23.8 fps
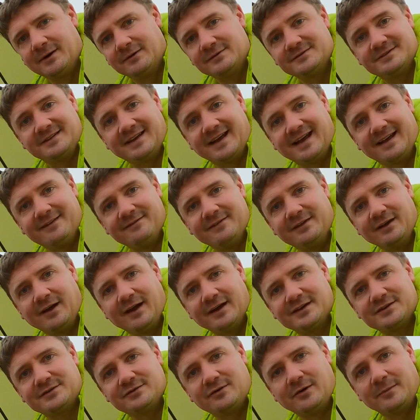poles to have the
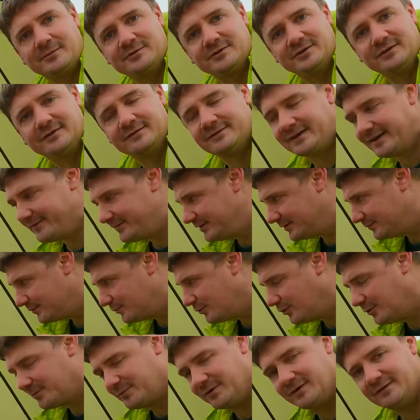extra option of having a
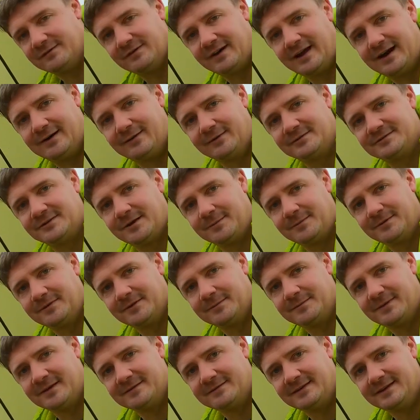waterproof layer on top of
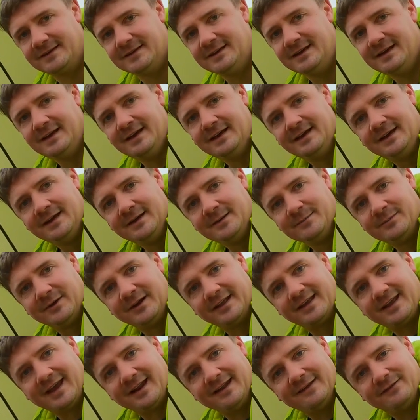the bivvy.
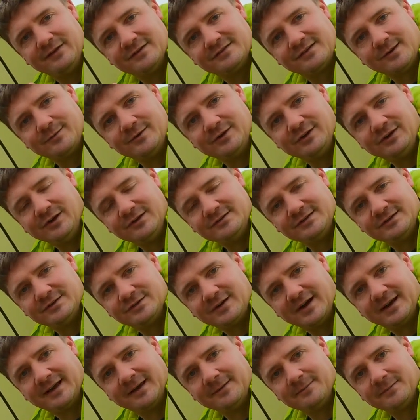But again, if you're someone who uses
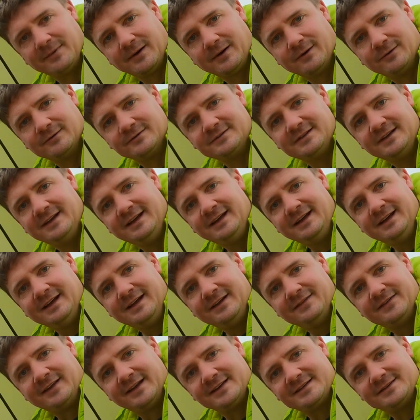trekking poles,
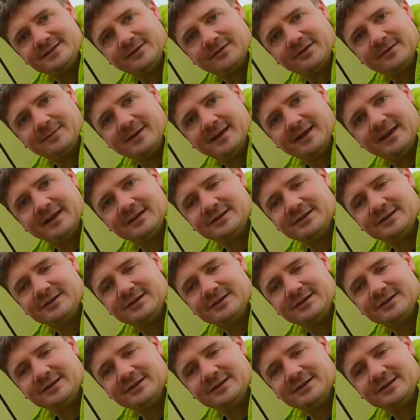that's not a big